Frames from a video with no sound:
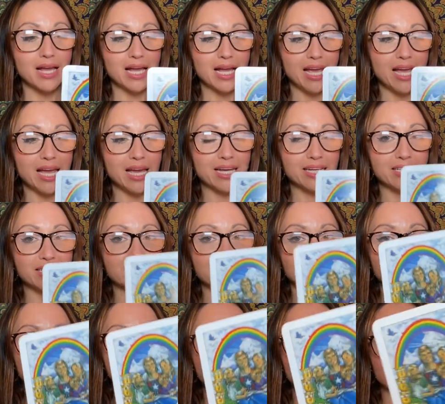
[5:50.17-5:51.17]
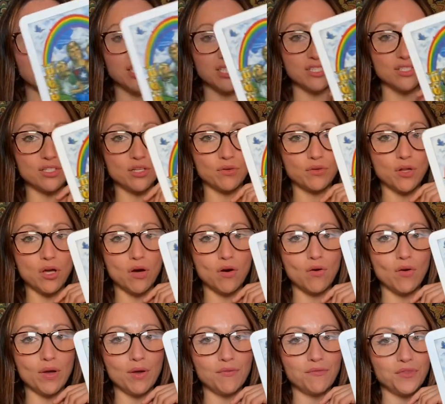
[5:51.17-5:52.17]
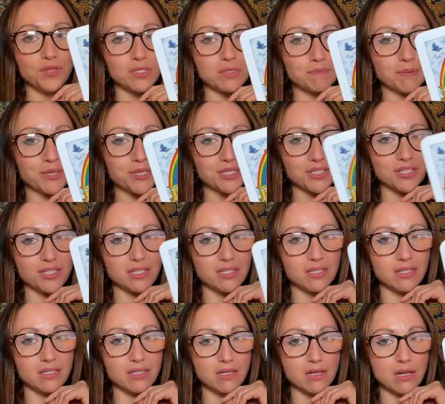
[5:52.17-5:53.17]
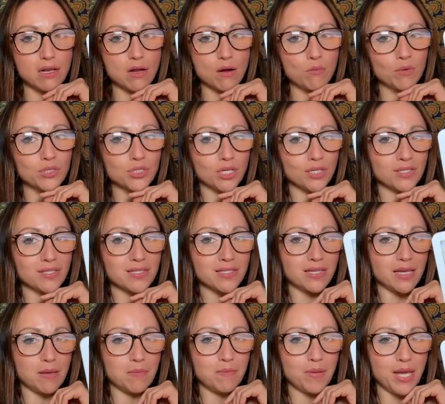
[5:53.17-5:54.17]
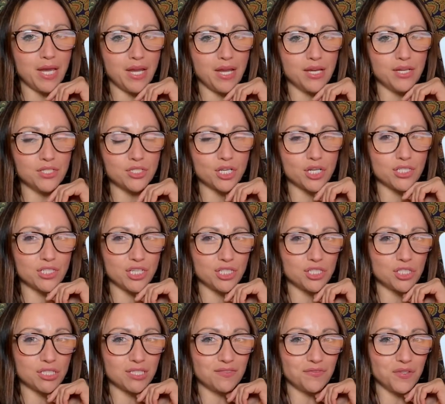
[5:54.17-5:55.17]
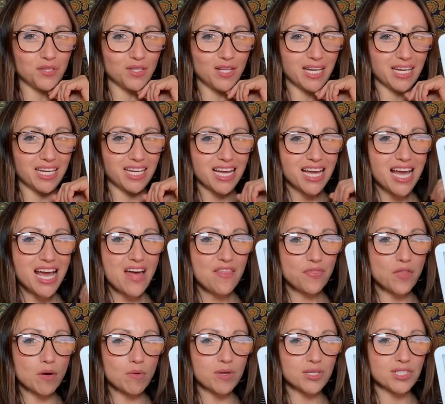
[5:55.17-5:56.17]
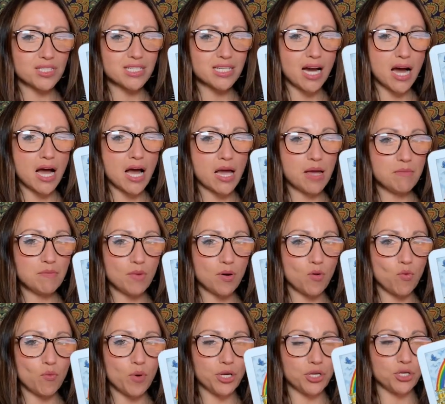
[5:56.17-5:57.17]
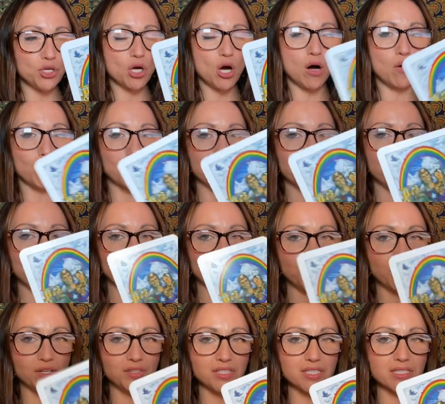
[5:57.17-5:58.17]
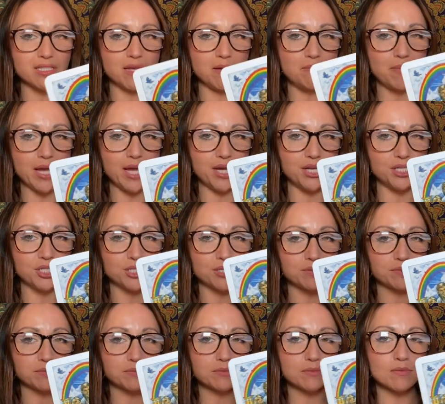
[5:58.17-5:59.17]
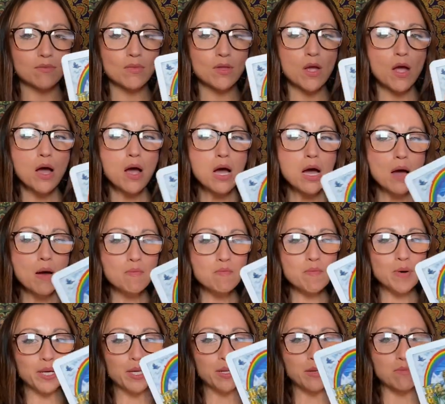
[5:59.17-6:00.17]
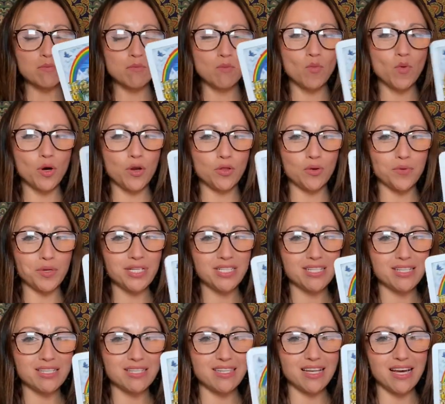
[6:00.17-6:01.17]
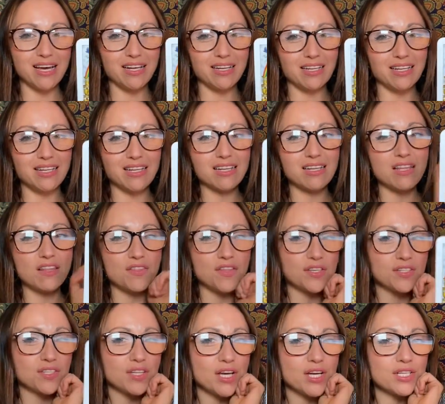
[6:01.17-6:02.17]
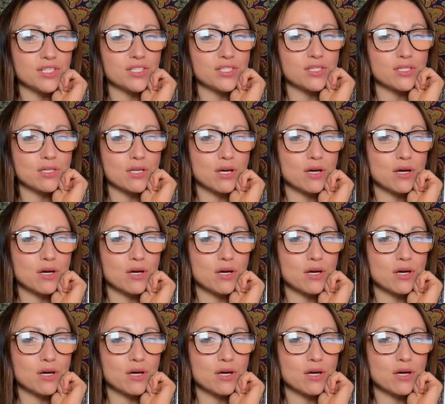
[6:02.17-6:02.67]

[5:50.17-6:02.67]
And I just don't know if this person was on the same page, because I just feel like there was a time when y'all were both on the same page. But one of the reasons that this has